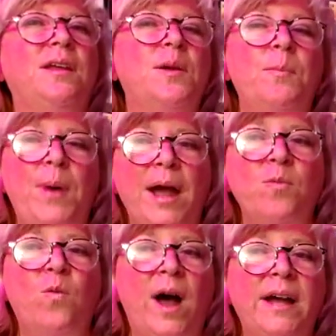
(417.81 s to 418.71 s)
by
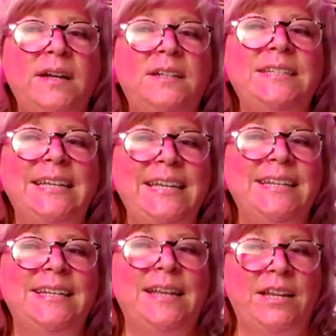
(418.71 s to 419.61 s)
Wild
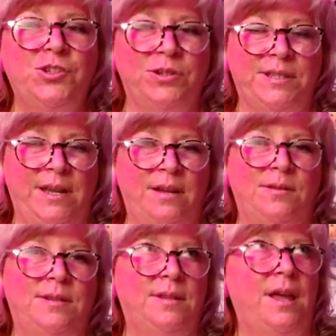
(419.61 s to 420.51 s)
Eden Nature
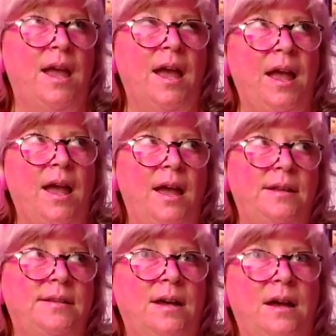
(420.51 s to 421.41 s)
Sounds.
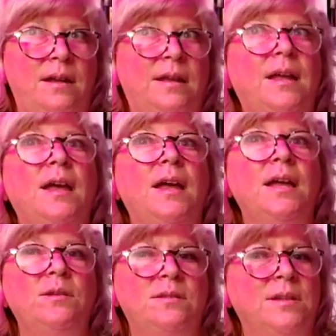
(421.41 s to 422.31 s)
And
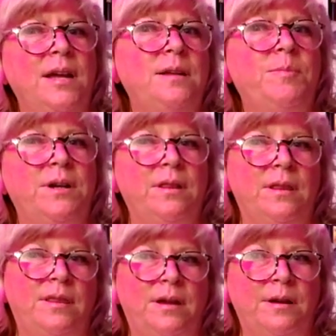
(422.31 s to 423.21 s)
it was kind of better
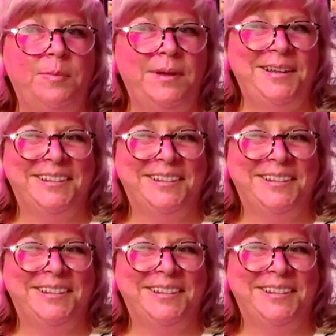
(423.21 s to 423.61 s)
than therapy.